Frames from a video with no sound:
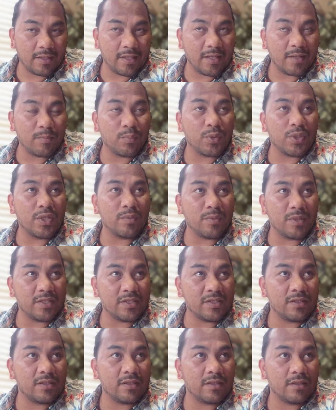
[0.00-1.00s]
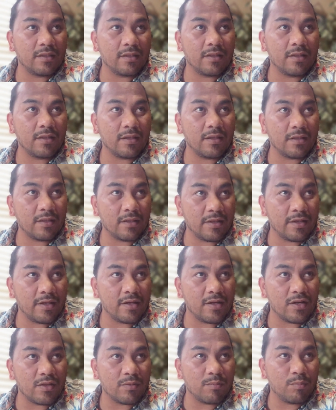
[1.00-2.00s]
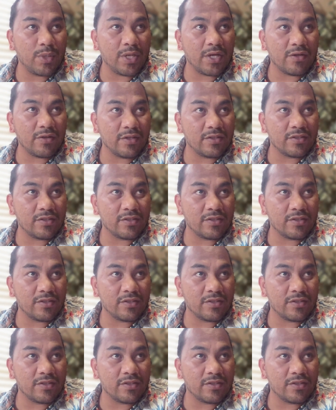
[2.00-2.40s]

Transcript: and pretty much the health barriers